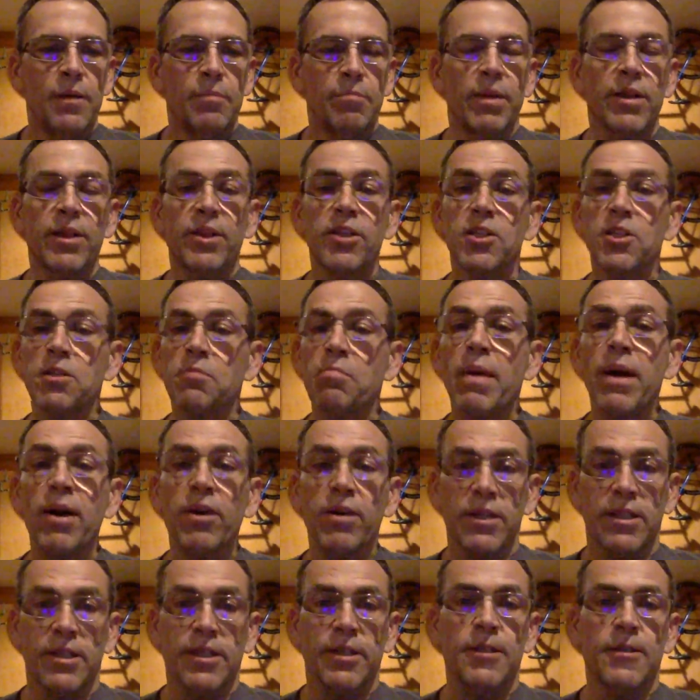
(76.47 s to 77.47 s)
But the
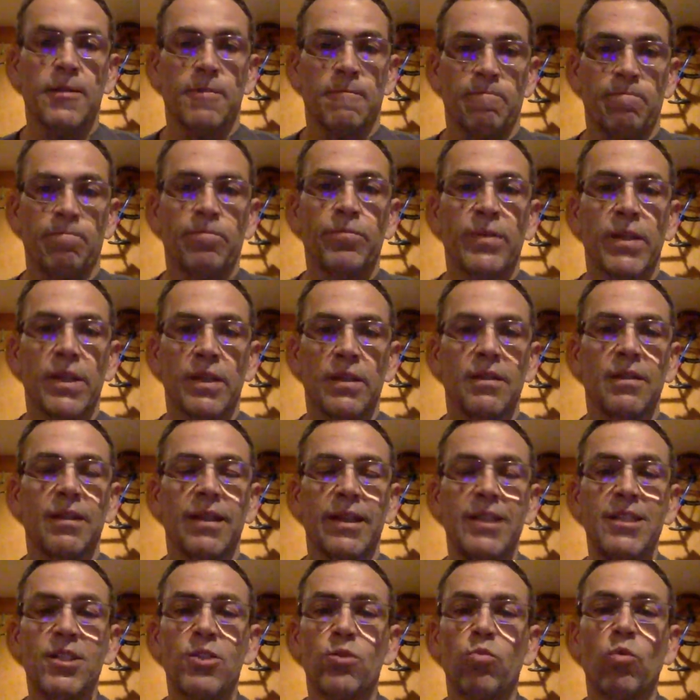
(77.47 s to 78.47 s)
Samaritan, the
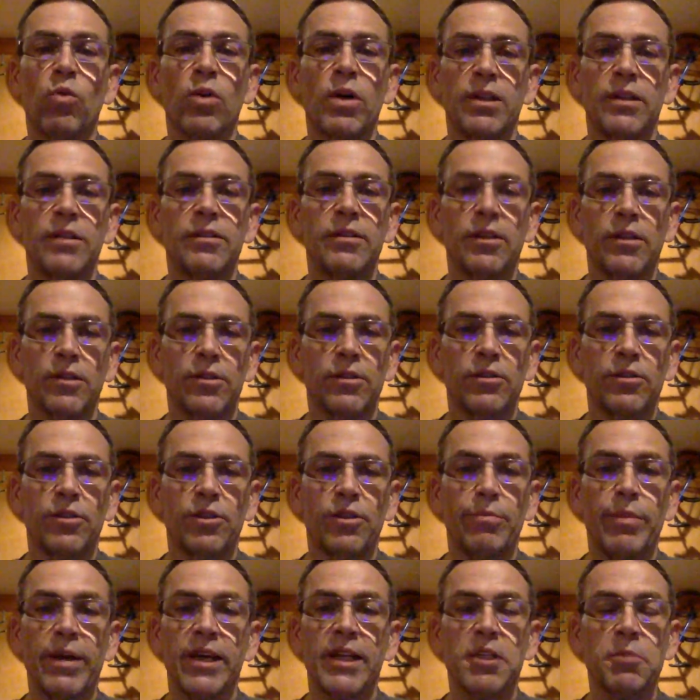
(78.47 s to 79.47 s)
least one
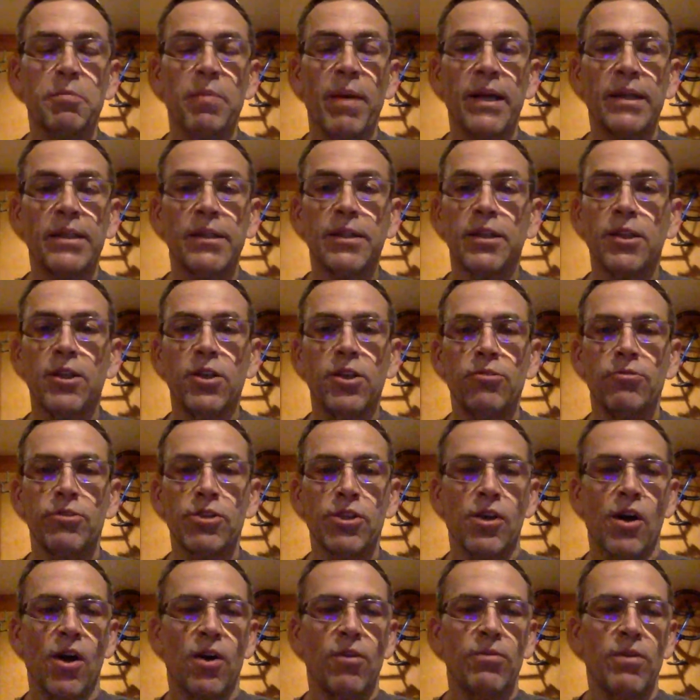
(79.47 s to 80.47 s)
to be expected to do
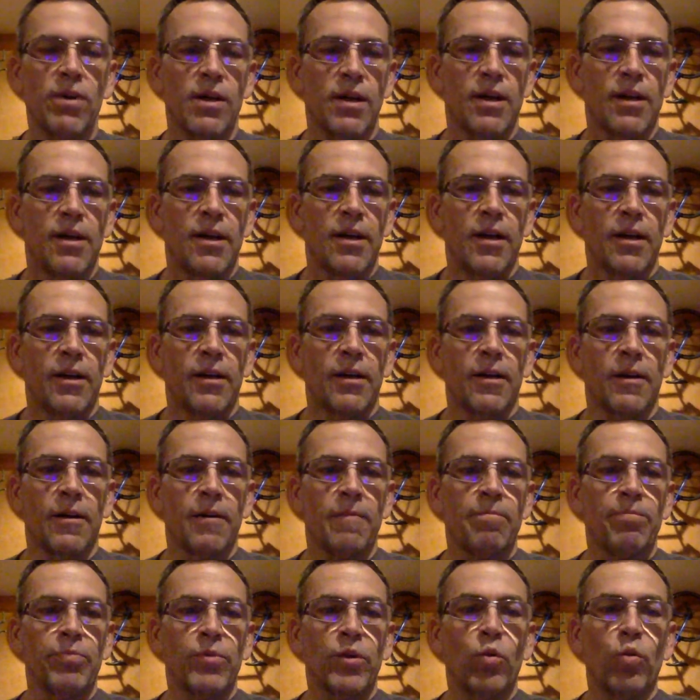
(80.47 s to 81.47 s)
so,
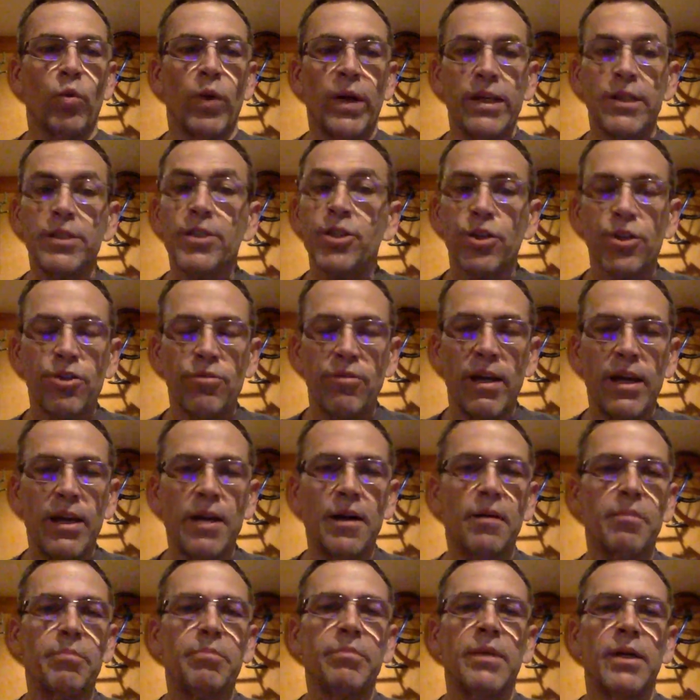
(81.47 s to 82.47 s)
went to
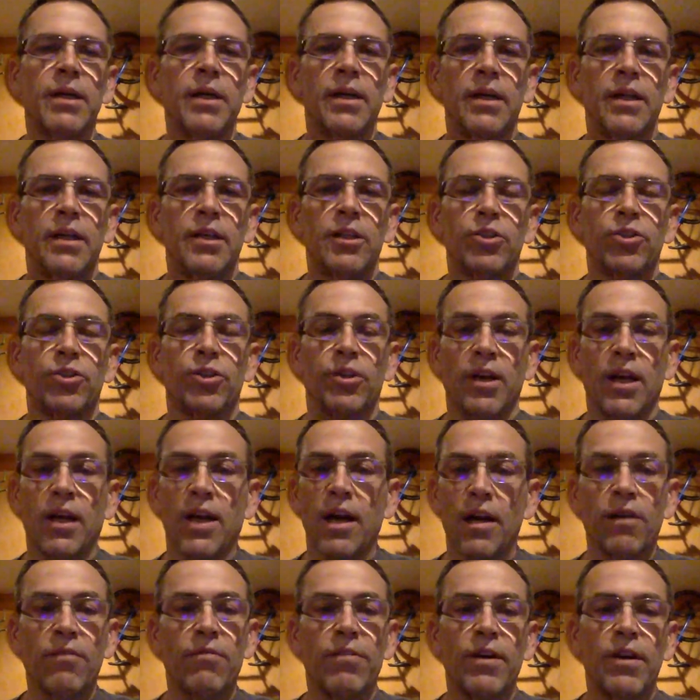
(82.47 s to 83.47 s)
him, took
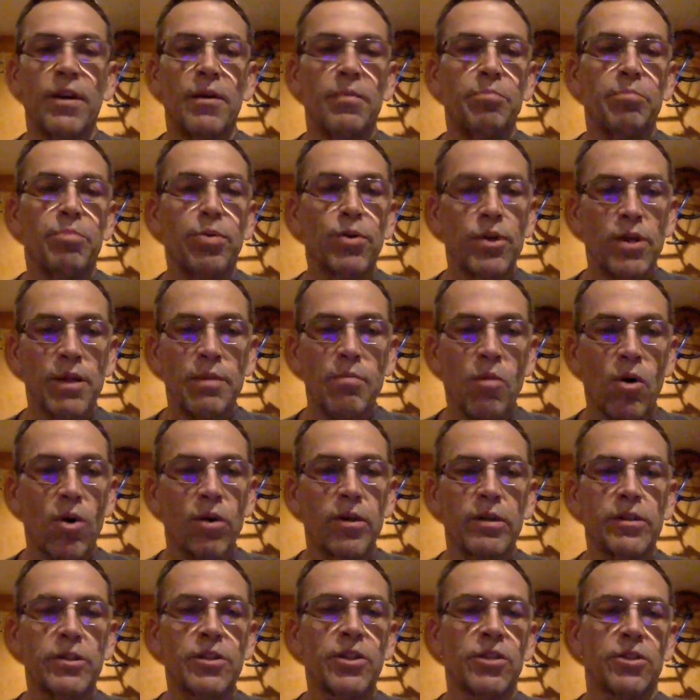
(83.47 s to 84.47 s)
care of him, put him
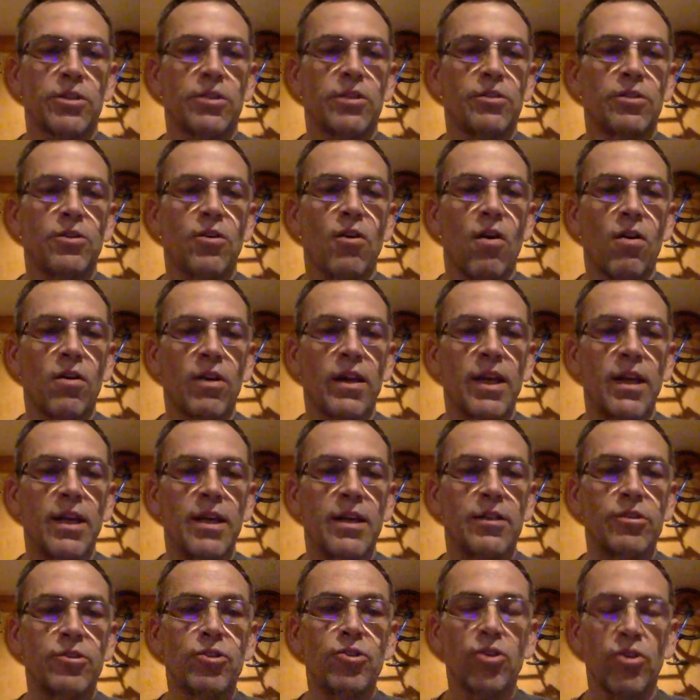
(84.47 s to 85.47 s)
on his
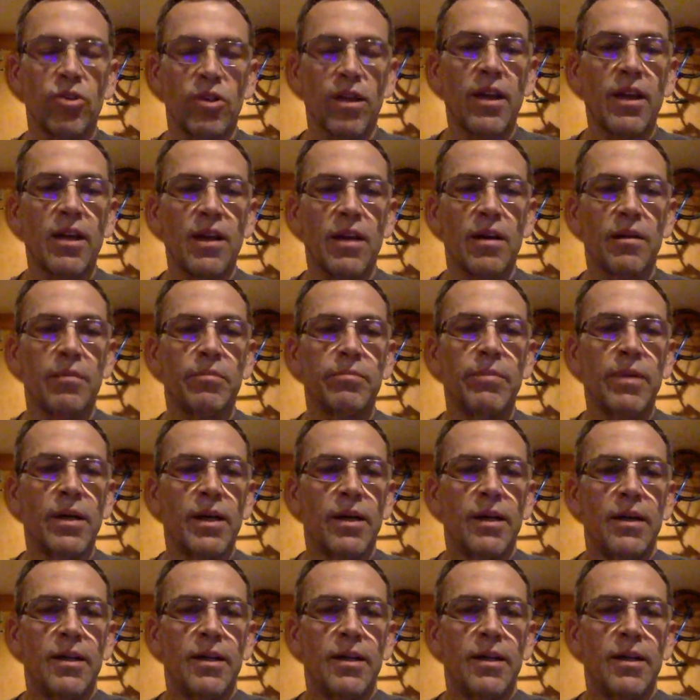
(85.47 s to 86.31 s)
donkey, and took him